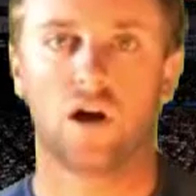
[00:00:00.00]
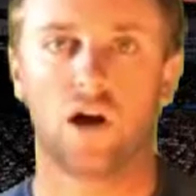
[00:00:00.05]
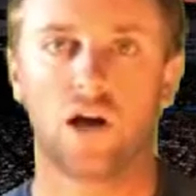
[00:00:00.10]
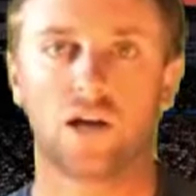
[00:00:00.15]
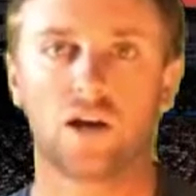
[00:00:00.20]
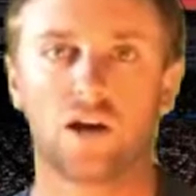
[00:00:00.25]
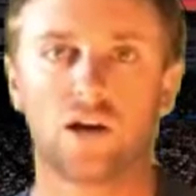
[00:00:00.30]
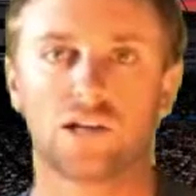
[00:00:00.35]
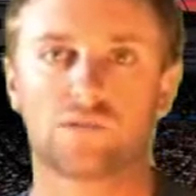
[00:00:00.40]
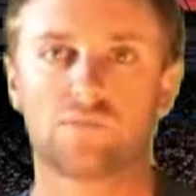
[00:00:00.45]
Hi
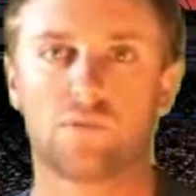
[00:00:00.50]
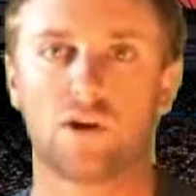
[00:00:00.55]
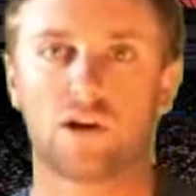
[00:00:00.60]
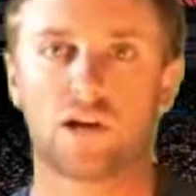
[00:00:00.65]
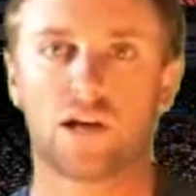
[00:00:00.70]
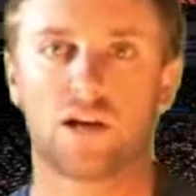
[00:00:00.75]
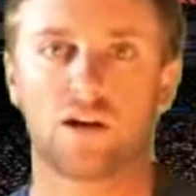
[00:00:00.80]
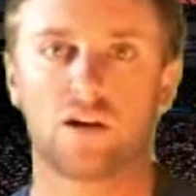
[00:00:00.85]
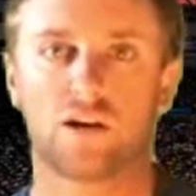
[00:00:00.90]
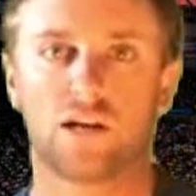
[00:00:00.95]
guys, Mark
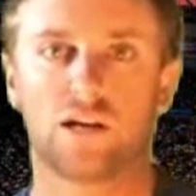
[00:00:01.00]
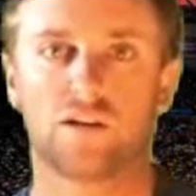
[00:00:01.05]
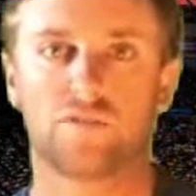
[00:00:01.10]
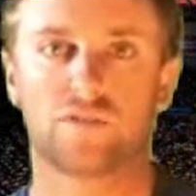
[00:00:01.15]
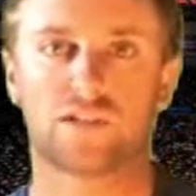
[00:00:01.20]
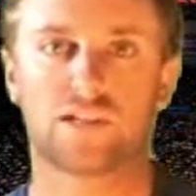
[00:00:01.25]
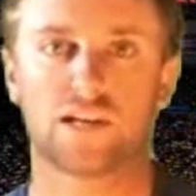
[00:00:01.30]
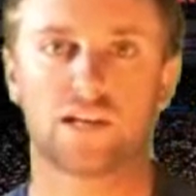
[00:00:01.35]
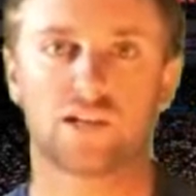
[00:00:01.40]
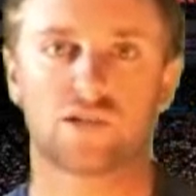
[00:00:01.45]
Gellard here for
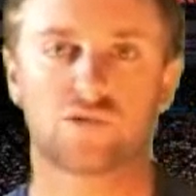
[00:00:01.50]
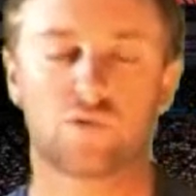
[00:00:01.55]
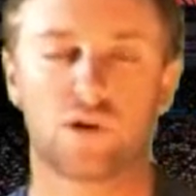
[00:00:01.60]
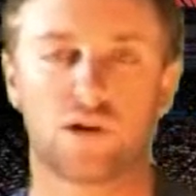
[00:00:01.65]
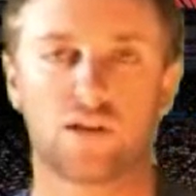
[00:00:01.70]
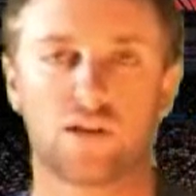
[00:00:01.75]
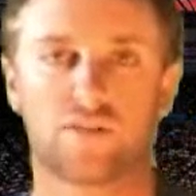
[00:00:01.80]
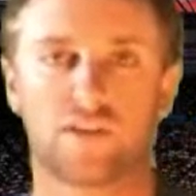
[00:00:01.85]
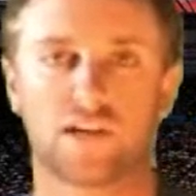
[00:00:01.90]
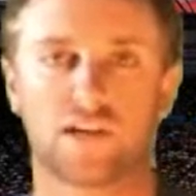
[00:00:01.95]
Tennis
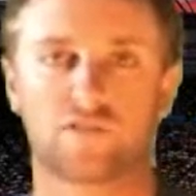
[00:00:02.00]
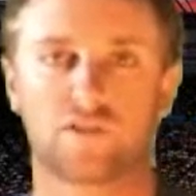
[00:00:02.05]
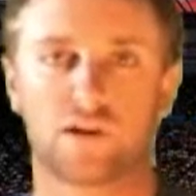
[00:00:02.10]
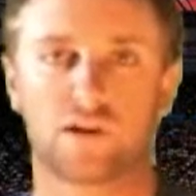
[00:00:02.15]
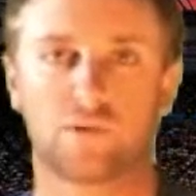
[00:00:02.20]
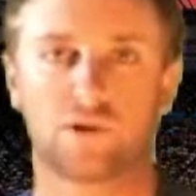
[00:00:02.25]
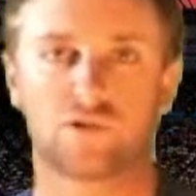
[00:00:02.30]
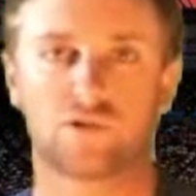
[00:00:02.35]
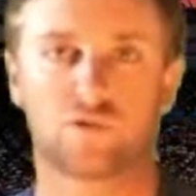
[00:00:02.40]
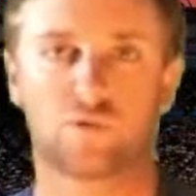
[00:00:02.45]
One, and thanks very
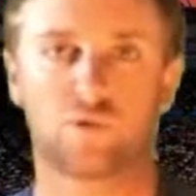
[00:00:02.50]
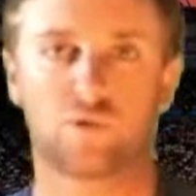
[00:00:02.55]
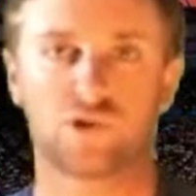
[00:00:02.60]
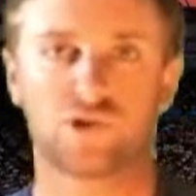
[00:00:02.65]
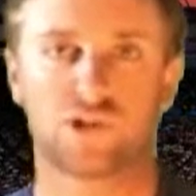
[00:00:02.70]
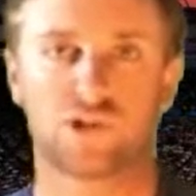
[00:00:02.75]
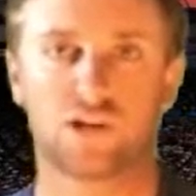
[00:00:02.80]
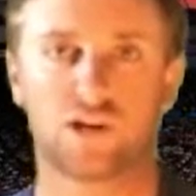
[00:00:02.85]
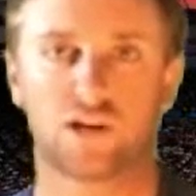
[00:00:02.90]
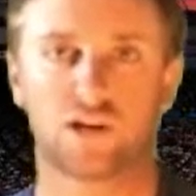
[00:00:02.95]
much for
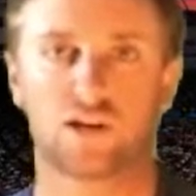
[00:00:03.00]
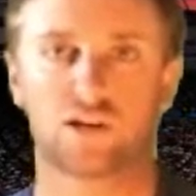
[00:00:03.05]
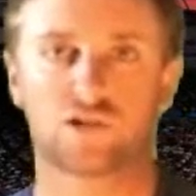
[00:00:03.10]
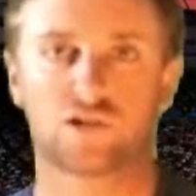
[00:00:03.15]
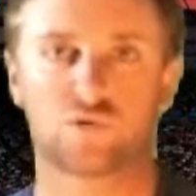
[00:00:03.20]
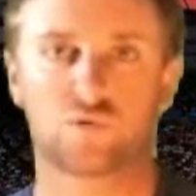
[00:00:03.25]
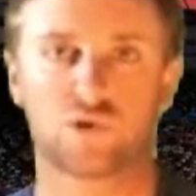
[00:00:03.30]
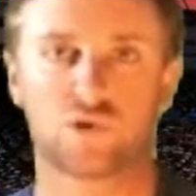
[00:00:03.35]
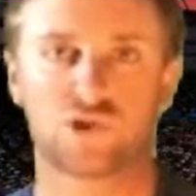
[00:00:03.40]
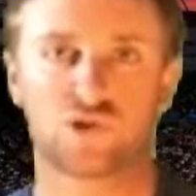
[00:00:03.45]
watching. I'd like
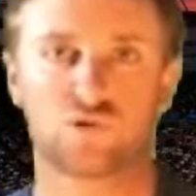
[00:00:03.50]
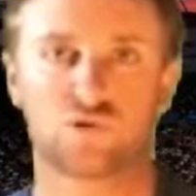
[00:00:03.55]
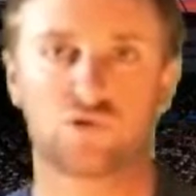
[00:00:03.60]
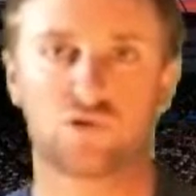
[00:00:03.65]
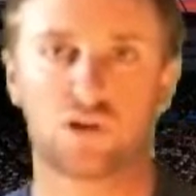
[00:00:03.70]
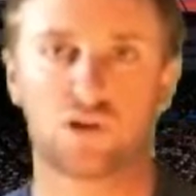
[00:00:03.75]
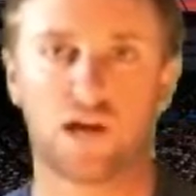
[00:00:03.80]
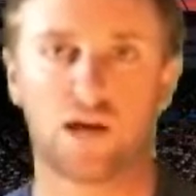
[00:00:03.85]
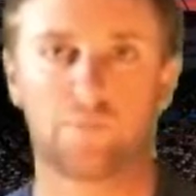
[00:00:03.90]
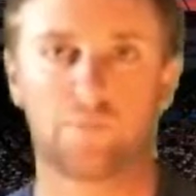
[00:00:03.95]
to wish you
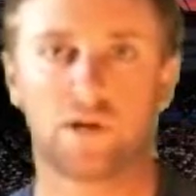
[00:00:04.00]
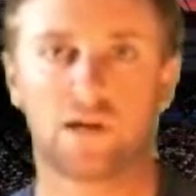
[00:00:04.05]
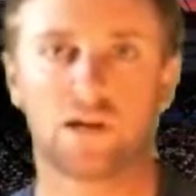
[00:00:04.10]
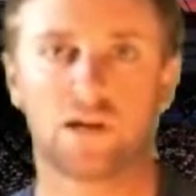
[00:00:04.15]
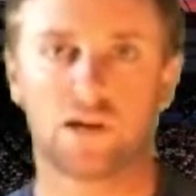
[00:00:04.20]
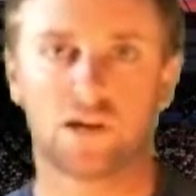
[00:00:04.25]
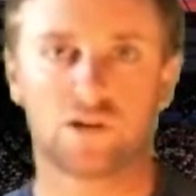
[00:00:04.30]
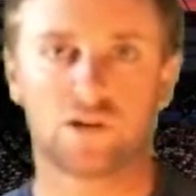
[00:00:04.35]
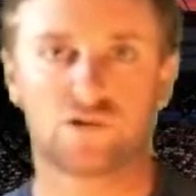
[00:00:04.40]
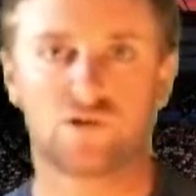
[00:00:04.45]
all a happy
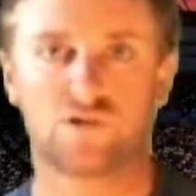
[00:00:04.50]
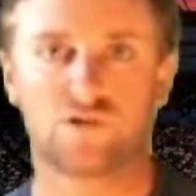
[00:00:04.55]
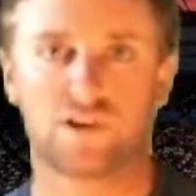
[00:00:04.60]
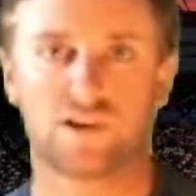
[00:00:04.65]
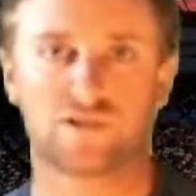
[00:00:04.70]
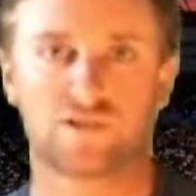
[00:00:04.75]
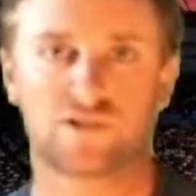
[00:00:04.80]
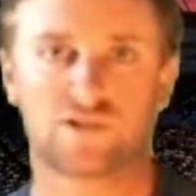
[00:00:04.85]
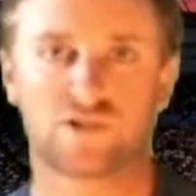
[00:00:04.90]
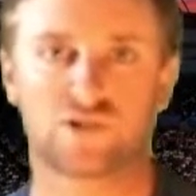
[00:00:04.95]

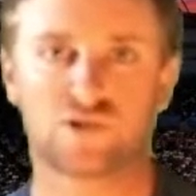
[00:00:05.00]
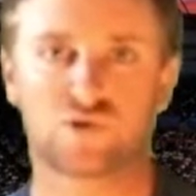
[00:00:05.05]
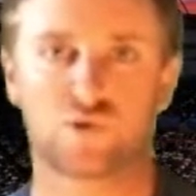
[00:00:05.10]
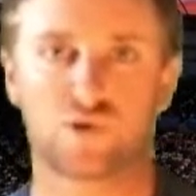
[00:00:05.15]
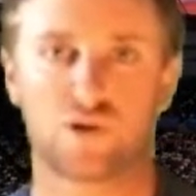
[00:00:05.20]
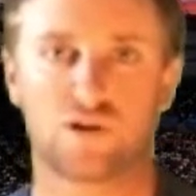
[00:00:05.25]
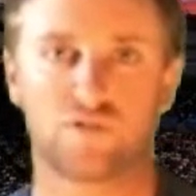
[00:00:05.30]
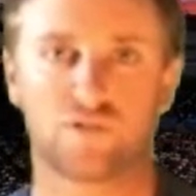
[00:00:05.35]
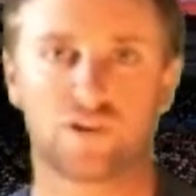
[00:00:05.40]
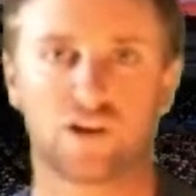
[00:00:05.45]

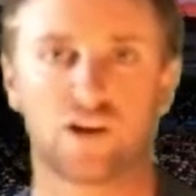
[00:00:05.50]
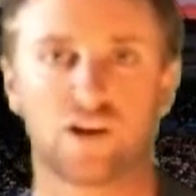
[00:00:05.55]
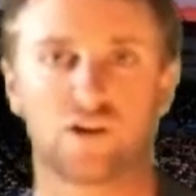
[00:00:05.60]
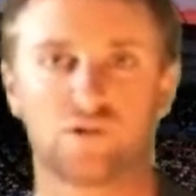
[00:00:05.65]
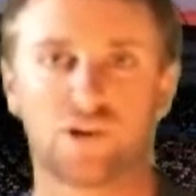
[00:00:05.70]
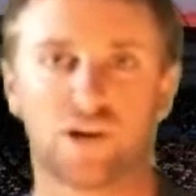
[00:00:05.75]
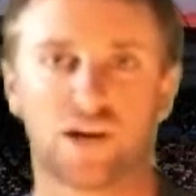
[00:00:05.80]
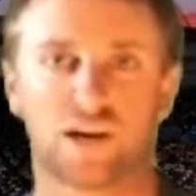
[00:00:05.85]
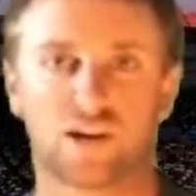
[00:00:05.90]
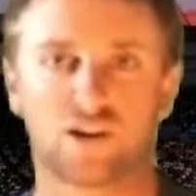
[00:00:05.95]
2012, and I hope
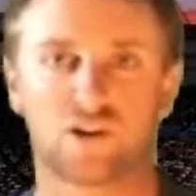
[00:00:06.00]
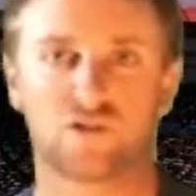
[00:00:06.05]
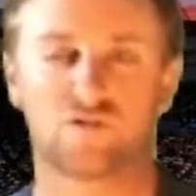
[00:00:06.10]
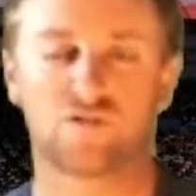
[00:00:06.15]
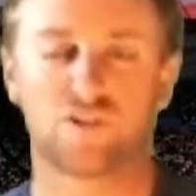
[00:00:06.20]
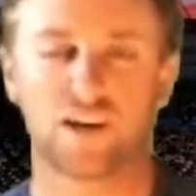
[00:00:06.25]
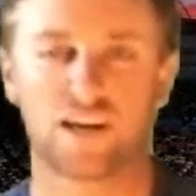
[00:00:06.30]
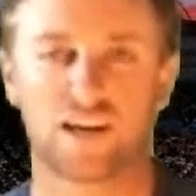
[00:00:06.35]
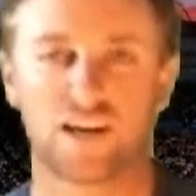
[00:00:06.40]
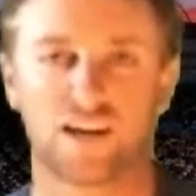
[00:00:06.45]
you had a good
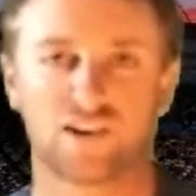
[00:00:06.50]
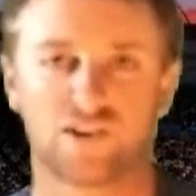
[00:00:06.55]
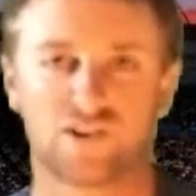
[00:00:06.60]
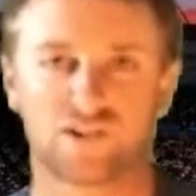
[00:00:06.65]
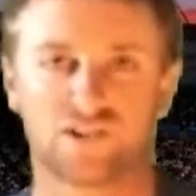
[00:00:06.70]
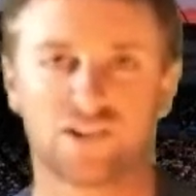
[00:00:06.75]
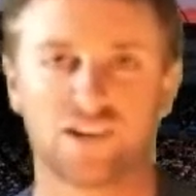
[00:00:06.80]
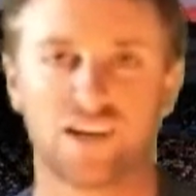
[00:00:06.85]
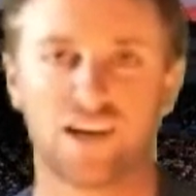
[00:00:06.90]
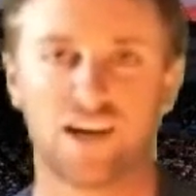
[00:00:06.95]

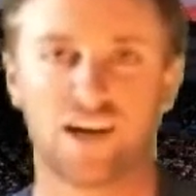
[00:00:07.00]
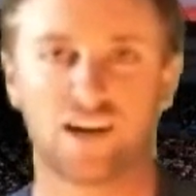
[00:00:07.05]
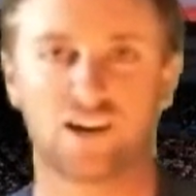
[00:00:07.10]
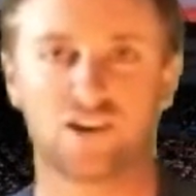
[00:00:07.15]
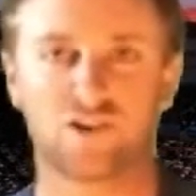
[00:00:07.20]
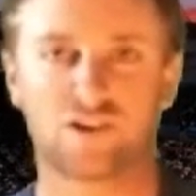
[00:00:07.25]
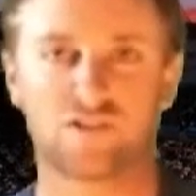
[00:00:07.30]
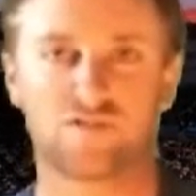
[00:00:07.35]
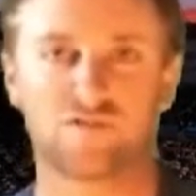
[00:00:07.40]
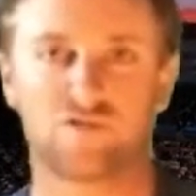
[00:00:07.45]
vacation, and I'm
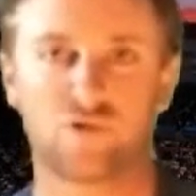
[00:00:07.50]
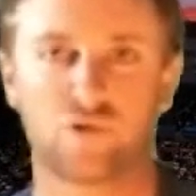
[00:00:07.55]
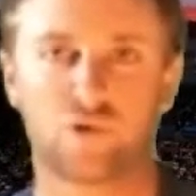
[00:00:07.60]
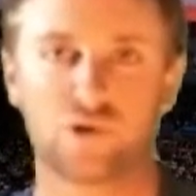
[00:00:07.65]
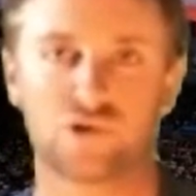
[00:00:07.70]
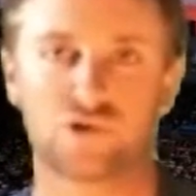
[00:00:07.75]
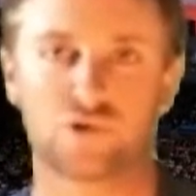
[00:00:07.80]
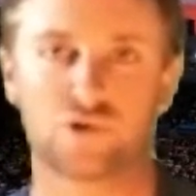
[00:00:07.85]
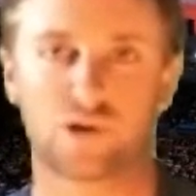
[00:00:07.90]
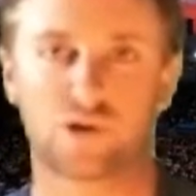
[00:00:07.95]
looking
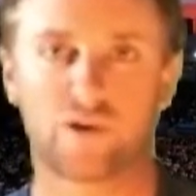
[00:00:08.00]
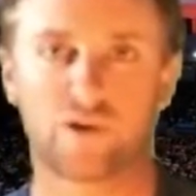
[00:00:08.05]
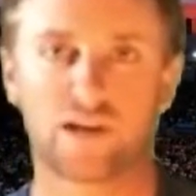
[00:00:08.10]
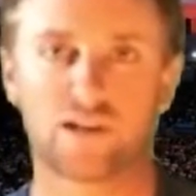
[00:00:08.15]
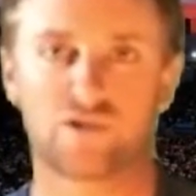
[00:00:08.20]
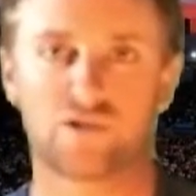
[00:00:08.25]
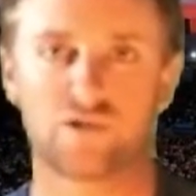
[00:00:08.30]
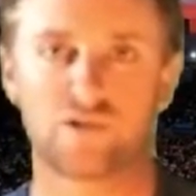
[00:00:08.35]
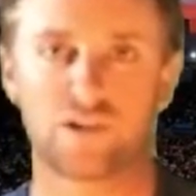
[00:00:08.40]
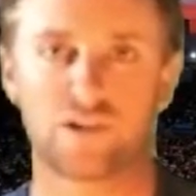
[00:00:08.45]
forward to a great
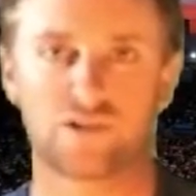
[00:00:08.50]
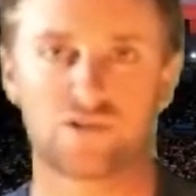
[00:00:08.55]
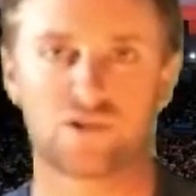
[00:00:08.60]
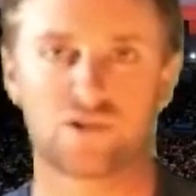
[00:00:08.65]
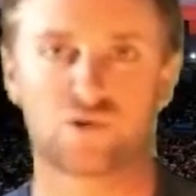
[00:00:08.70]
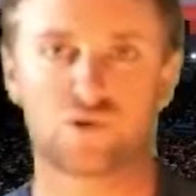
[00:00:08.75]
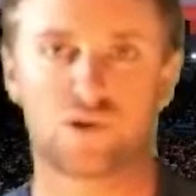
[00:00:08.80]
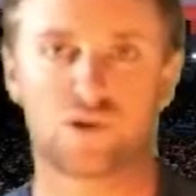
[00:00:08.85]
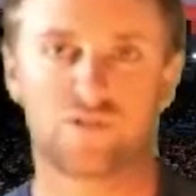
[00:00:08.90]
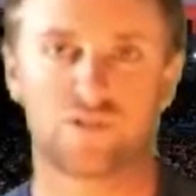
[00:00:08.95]

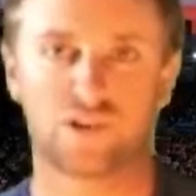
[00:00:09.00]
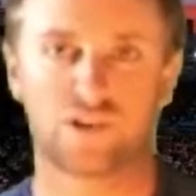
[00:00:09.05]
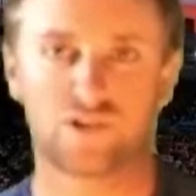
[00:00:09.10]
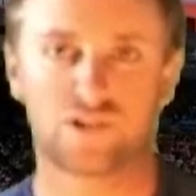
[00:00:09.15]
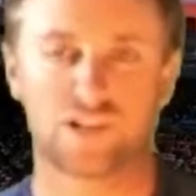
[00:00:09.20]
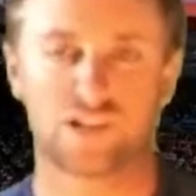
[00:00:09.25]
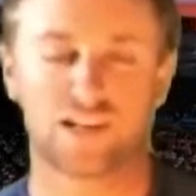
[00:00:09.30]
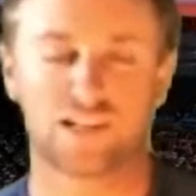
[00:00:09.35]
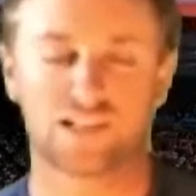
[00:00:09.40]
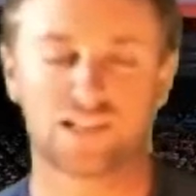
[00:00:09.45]
2012 in your
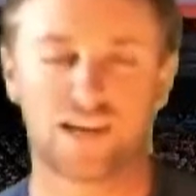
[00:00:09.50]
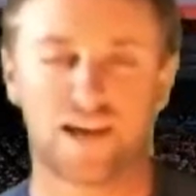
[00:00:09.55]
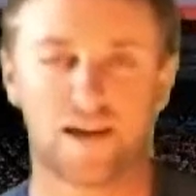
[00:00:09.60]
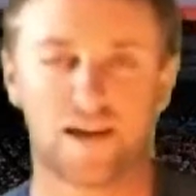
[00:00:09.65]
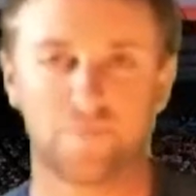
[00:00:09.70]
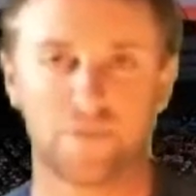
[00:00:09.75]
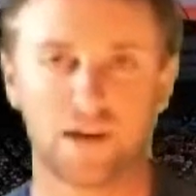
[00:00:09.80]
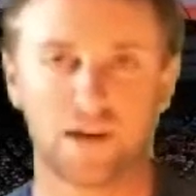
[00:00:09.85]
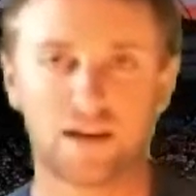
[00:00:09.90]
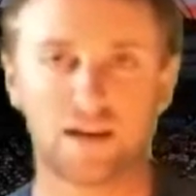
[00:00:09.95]
tennis game.